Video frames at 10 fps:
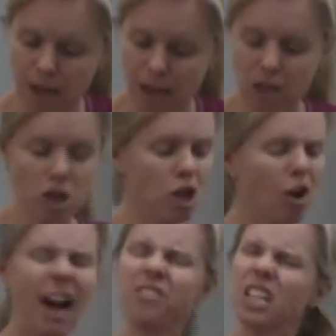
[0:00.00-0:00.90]
And you
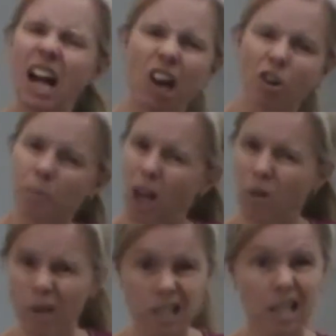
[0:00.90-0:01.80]
don't have to color them all
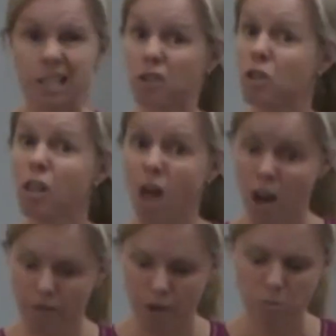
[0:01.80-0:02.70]
at once because there's a
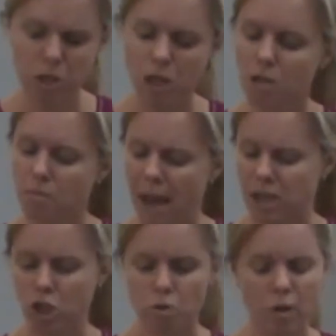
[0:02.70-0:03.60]
lot of them, so you may
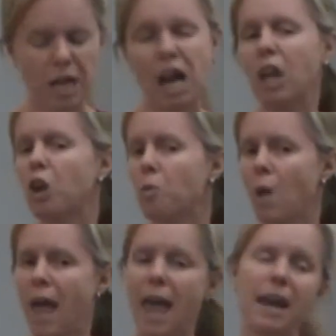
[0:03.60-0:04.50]
just want to color
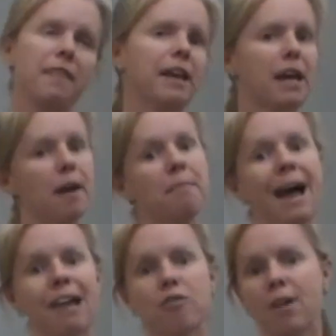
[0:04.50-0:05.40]
one and then come
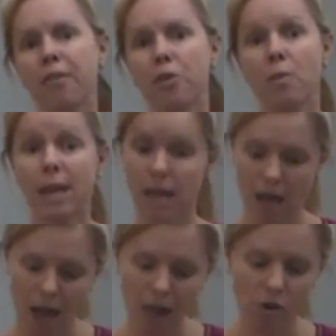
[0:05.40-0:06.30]
back throughout the week
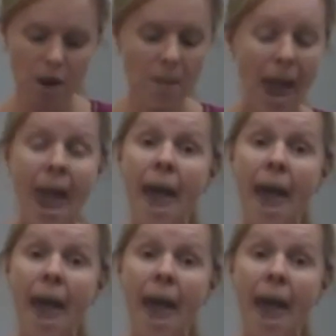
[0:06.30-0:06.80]
and color them.